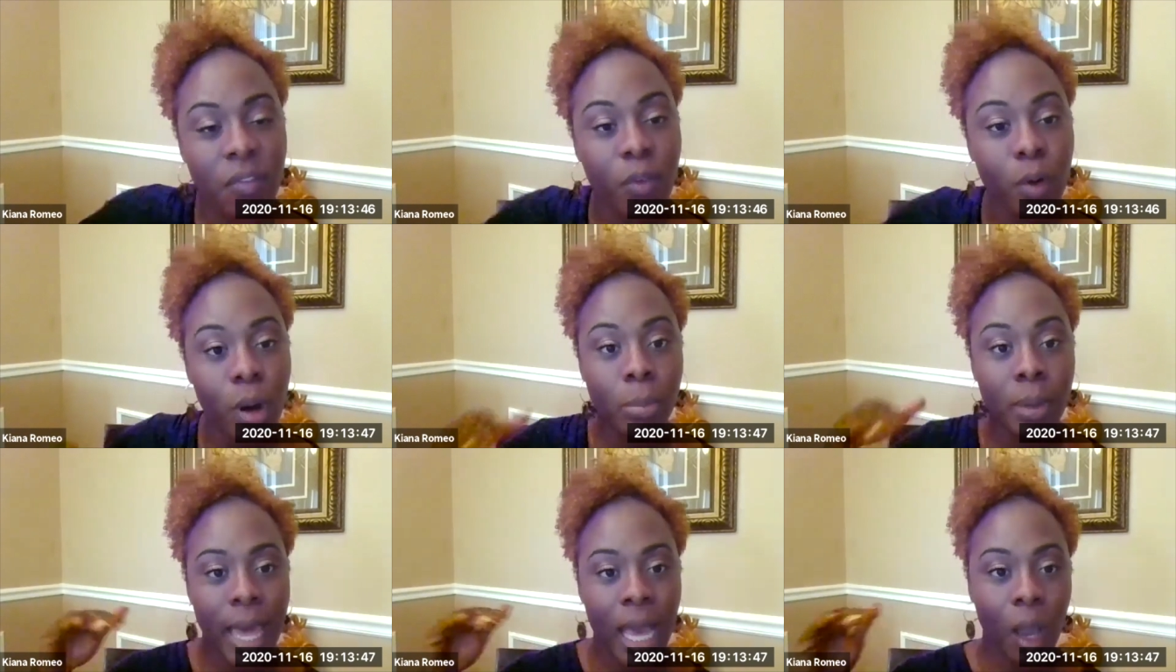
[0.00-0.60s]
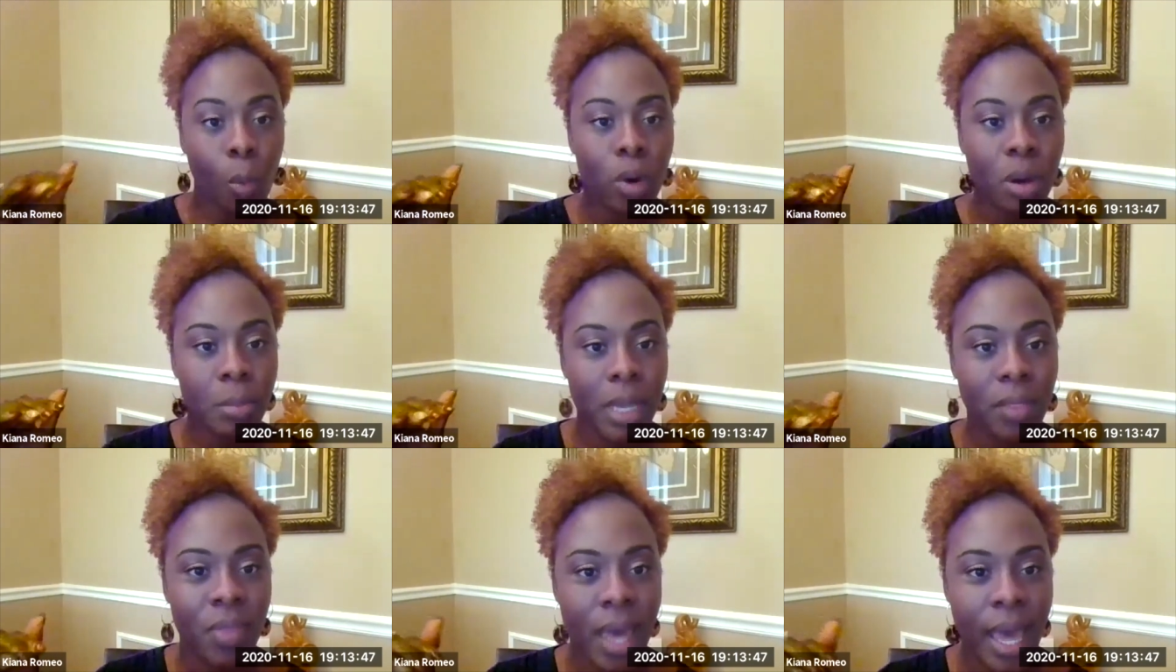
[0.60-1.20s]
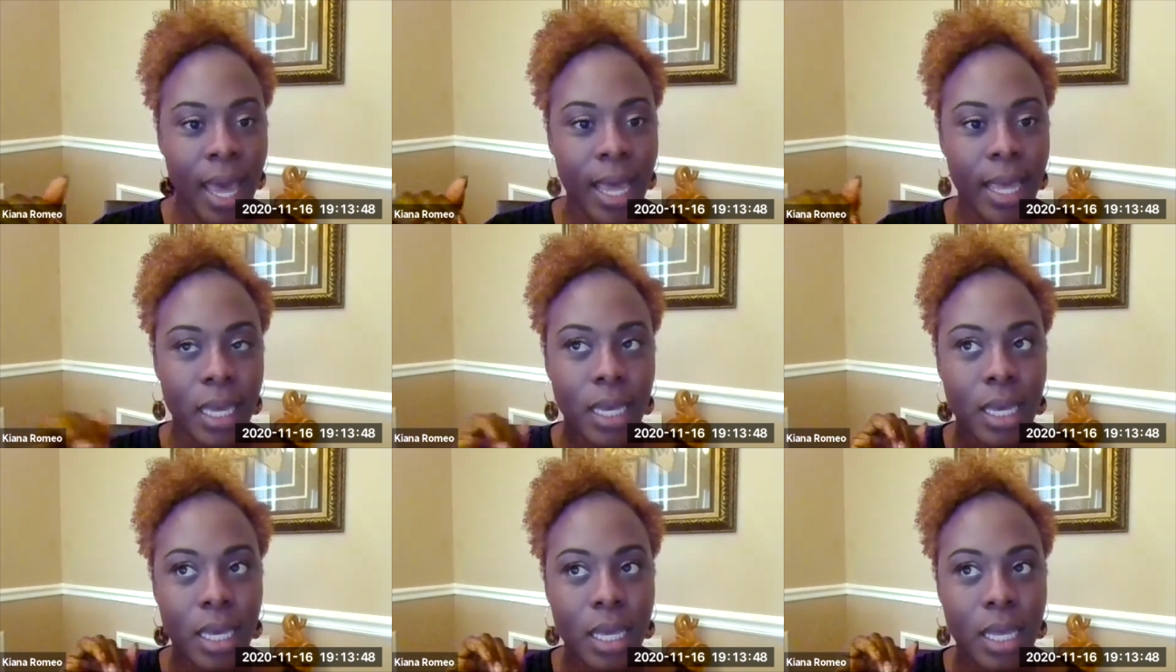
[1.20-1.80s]
for a black woman, that
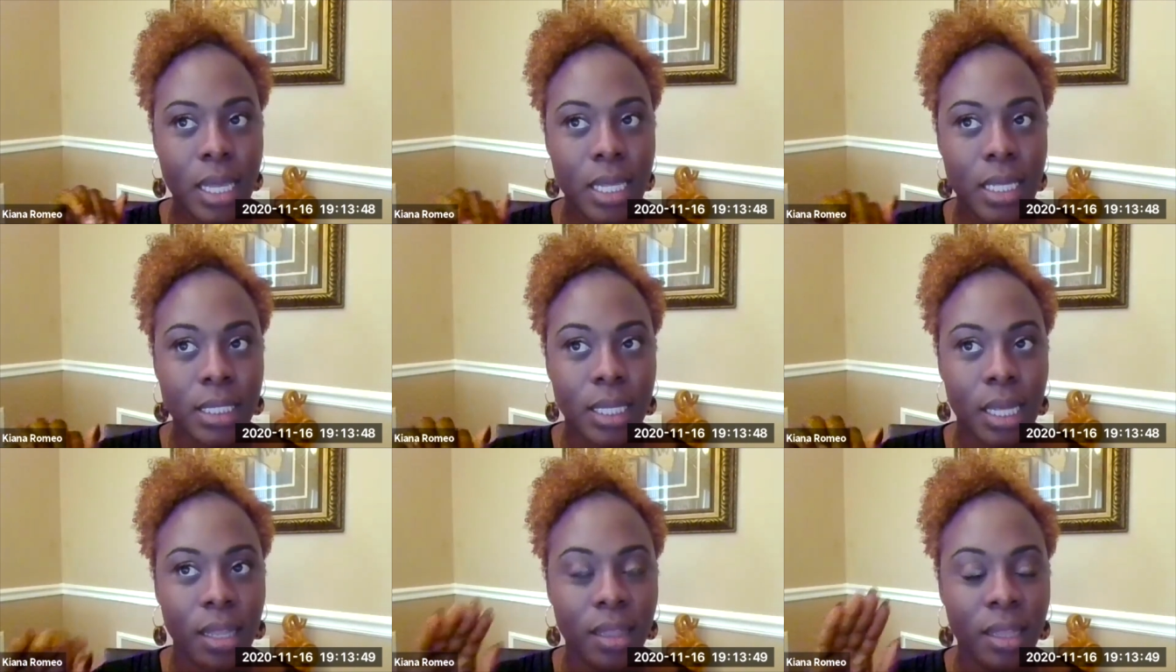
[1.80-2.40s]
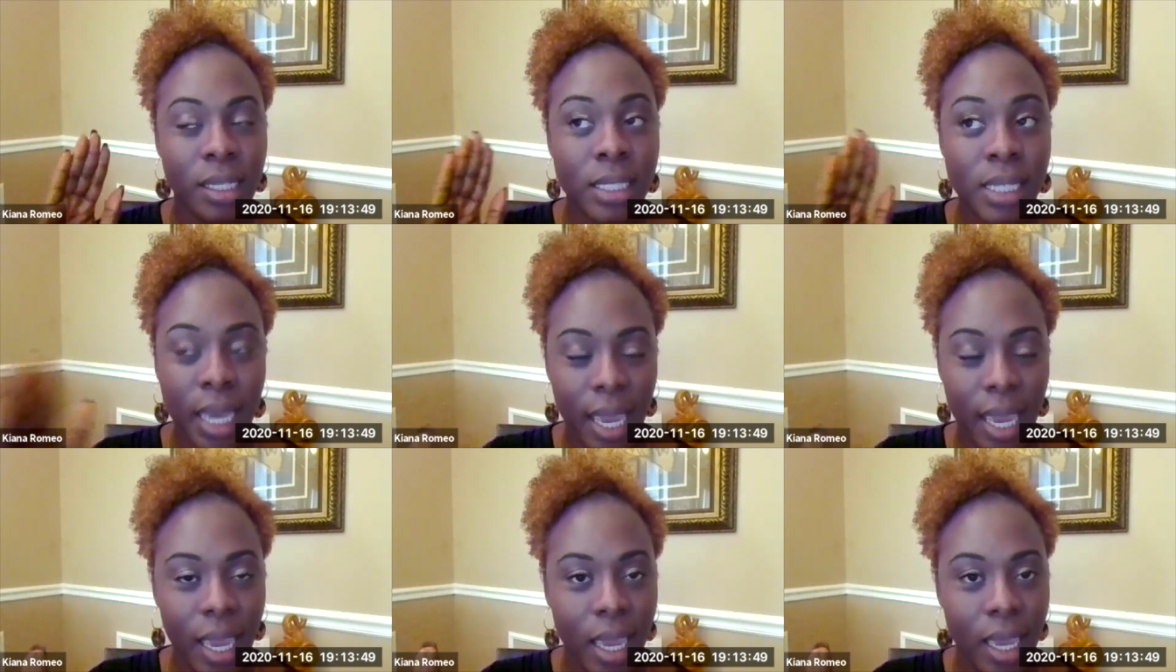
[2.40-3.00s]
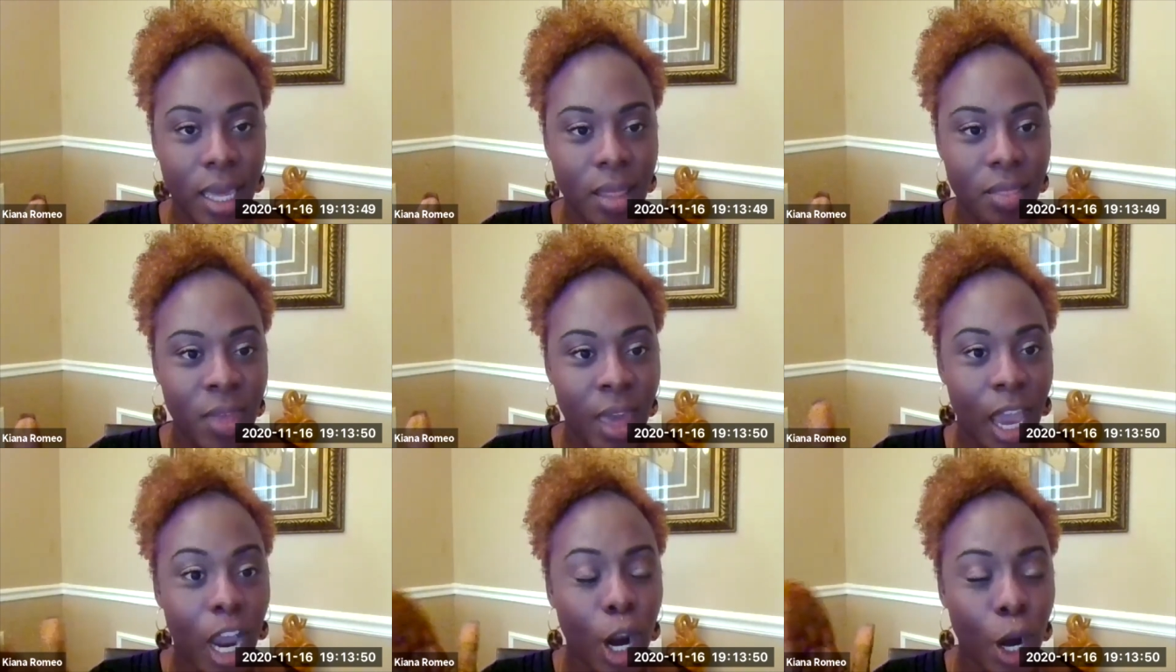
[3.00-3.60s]
is the day
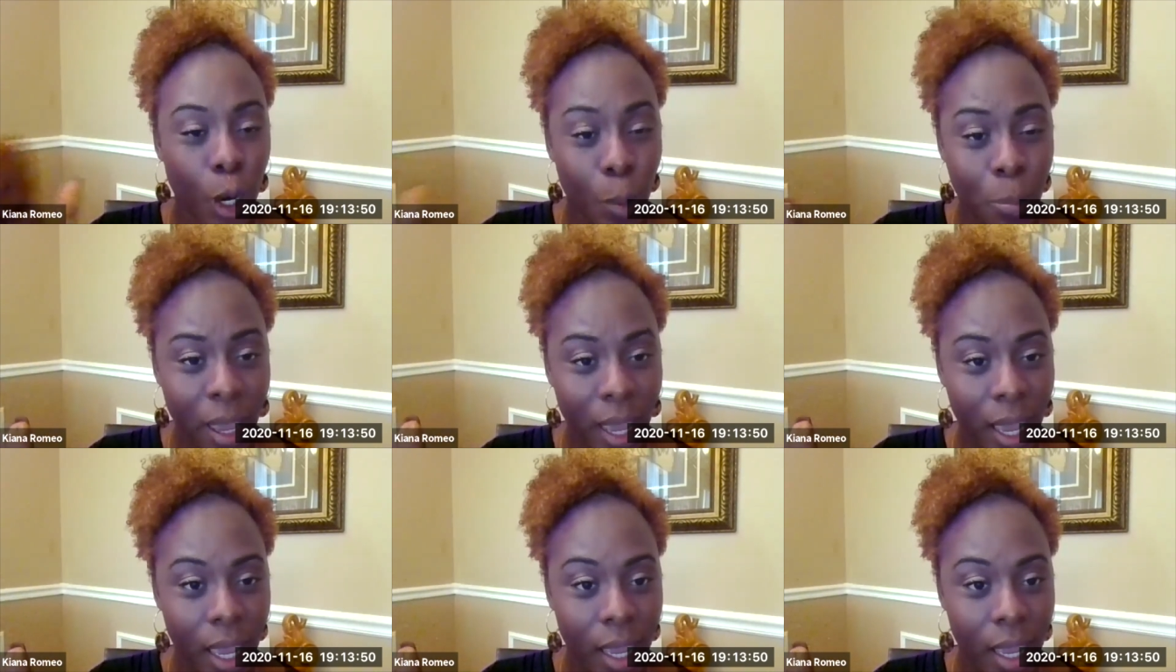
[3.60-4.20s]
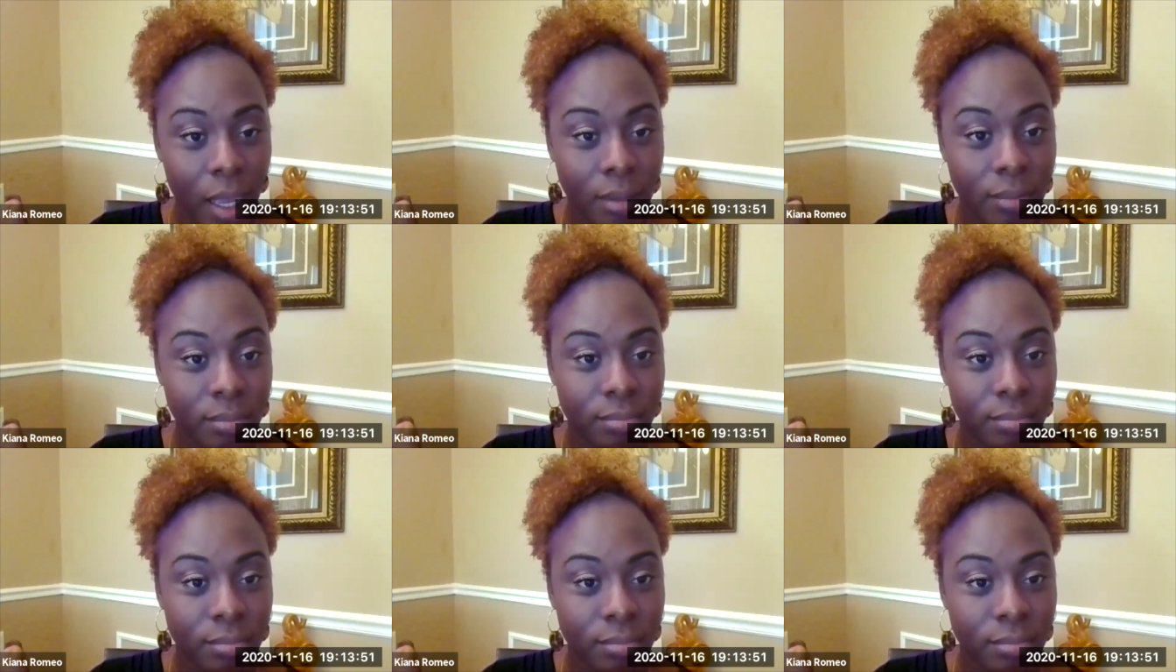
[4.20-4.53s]
that her pay